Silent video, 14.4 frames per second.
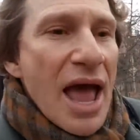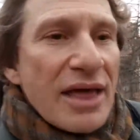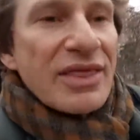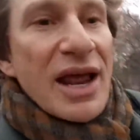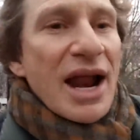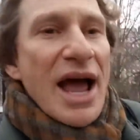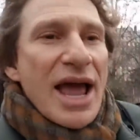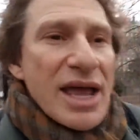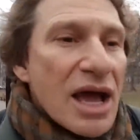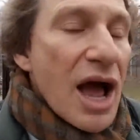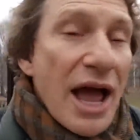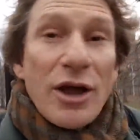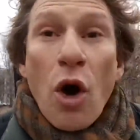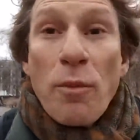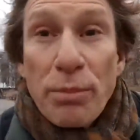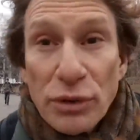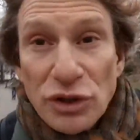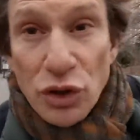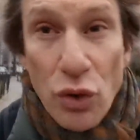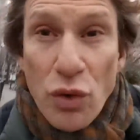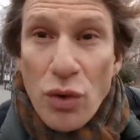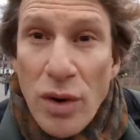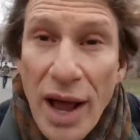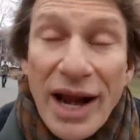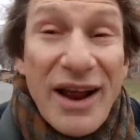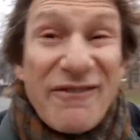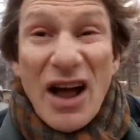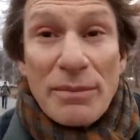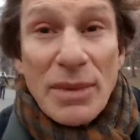And then I go pursue,
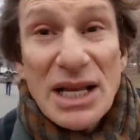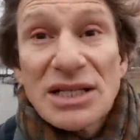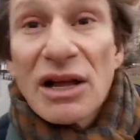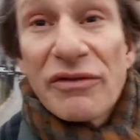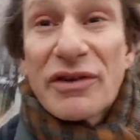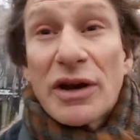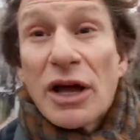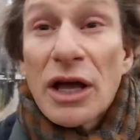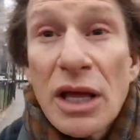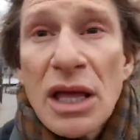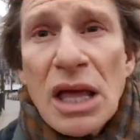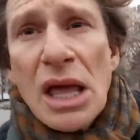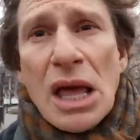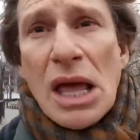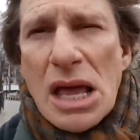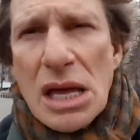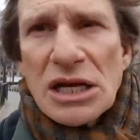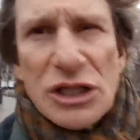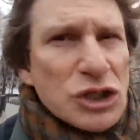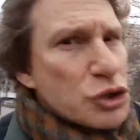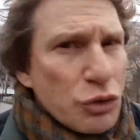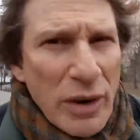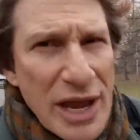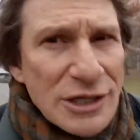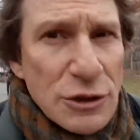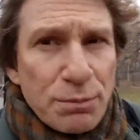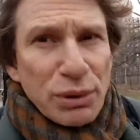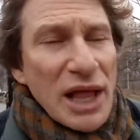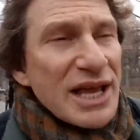and I find myself in a
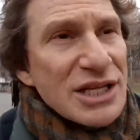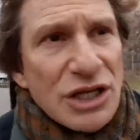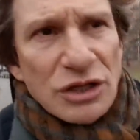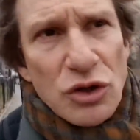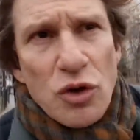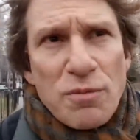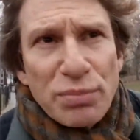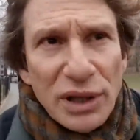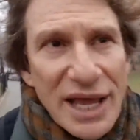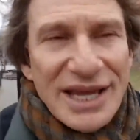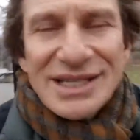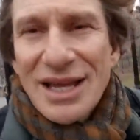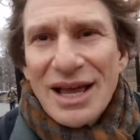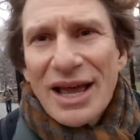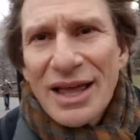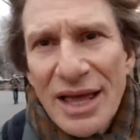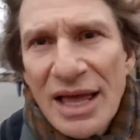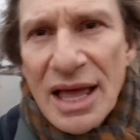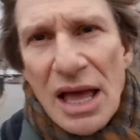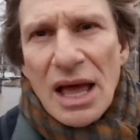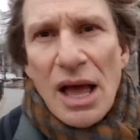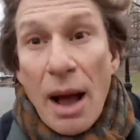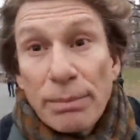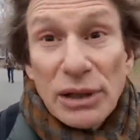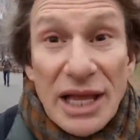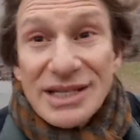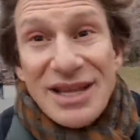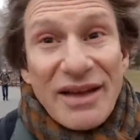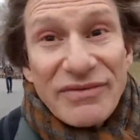strange place, a new place, a
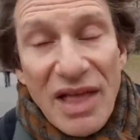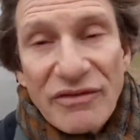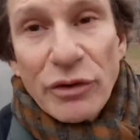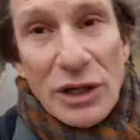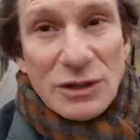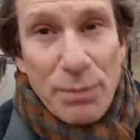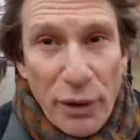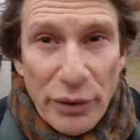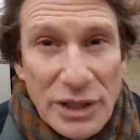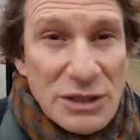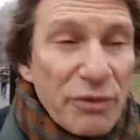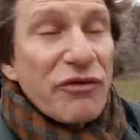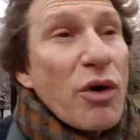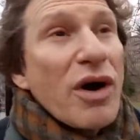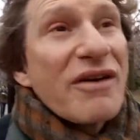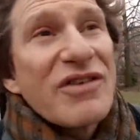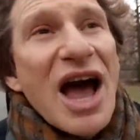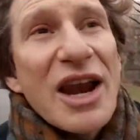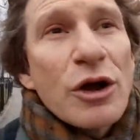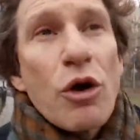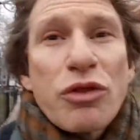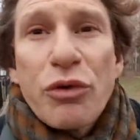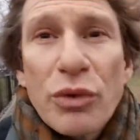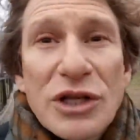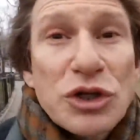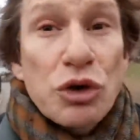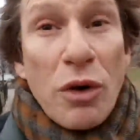place I've never experienced before. I've got to go through a